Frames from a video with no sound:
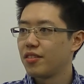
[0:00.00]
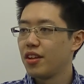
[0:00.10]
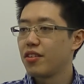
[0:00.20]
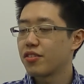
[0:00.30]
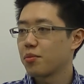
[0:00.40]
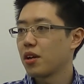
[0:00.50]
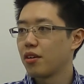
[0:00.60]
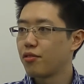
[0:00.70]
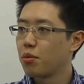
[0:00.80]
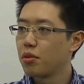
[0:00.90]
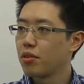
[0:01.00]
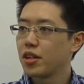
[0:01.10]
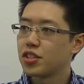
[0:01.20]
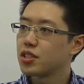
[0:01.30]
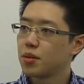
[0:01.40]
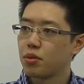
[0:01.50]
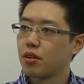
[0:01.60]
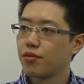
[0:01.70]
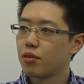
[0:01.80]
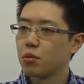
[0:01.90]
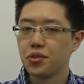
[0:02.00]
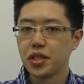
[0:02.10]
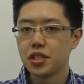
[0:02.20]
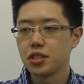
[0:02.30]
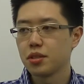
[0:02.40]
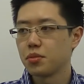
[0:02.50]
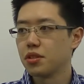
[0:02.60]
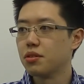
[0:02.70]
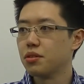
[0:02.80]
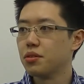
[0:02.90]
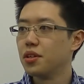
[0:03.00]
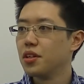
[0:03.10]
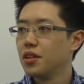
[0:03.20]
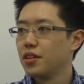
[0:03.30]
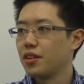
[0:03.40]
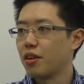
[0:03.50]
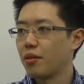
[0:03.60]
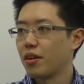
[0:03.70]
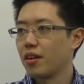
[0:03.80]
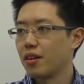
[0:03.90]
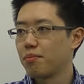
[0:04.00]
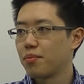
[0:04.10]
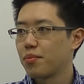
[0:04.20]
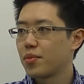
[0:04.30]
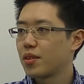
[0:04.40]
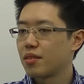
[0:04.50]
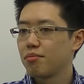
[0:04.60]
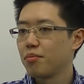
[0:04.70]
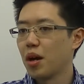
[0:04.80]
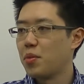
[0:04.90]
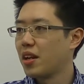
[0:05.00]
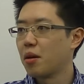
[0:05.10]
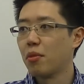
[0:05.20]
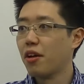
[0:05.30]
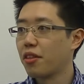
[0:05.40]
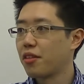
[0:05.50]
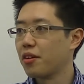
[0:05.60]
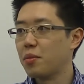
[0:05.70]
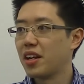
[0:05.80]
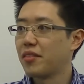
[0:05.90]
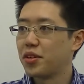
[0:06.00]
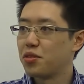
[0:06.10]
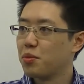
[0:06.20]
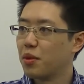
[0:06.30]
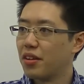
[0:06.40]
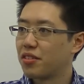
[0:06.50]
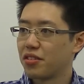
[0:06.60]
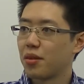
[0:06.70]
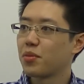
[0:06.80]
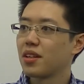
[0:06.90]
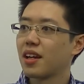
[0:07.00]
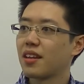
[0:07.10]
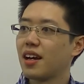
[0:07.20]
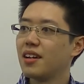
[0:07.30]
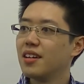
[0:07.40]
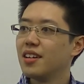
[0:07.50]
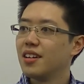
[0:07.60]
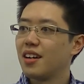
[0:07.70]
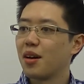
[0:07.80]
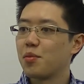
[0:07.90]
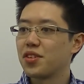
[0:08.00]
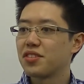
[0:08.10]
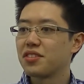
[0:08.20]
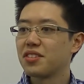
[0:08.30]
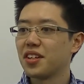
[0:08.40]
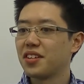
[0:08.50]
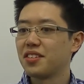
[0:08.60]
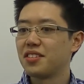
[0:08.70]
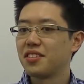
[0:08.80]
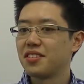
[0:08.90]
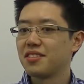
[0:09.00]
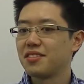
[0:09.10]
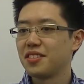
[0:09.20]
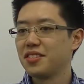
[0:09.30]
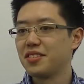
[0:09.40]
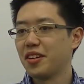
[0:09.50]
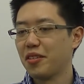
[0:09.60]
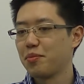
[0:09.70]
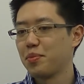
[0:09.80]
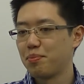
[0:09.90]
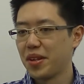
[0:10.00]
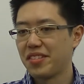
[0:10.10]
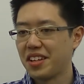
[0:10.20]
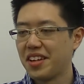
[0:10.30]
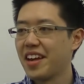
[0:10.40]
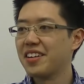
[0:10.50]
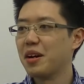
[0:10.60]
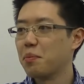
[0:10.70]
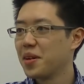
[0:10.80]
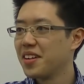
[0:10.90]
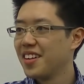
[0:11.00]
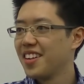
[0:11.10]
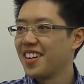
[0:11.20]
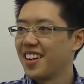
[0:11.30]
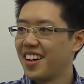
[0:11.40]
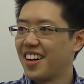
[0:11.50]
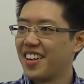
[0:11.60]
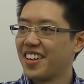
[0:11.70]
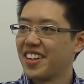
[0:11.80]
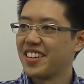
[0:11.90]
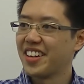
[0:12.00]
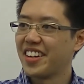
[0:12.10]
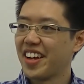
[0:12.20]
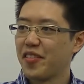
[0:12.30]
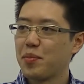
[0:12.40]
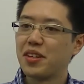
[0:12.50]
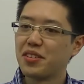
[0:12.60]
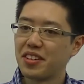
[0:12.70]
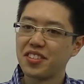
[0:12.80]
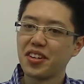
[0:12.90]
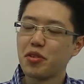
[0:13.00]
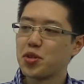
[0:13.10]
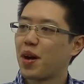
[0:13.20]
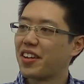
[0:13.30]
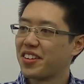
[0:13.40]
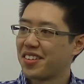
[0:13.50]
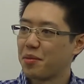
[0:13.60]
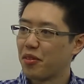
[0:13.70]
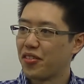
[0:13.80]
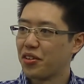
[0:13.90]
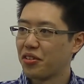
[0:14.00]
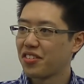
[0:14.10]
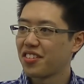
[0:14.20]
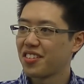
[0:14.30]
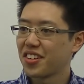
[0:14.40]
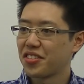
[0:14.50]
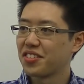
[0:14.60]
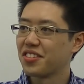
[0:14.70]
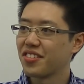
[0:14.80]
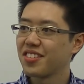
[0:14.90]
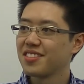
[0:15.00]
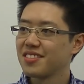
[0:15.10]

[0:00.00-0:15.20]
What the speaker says: either some kind of formal relationship or informal relationship to do a meeting a month or a meeting every 2 months or something like that, just to basically data dump and have the mentor try to respond to some of those concerns.